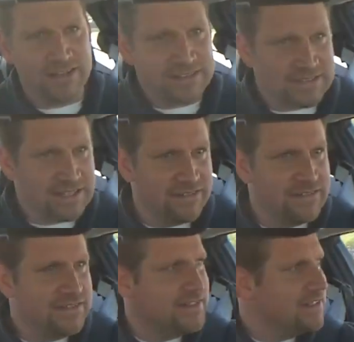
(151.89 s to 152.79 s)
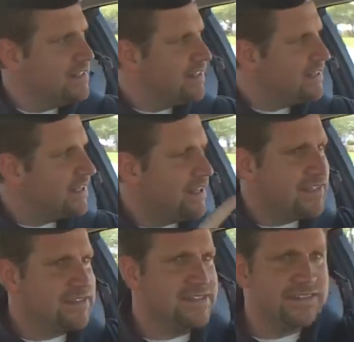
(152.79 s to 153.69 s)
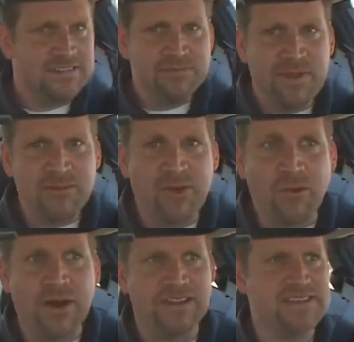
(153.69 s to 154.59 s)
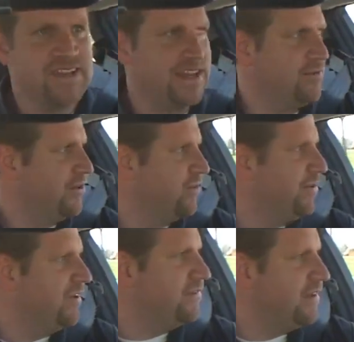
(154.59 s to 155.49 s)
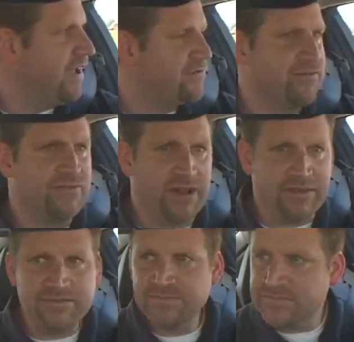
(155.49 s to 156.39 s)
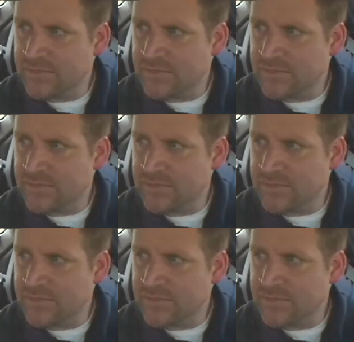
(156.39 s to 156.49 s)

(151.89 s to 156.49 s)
radius, see? Now let's just maybe go around the stadium a little bit and have some fun.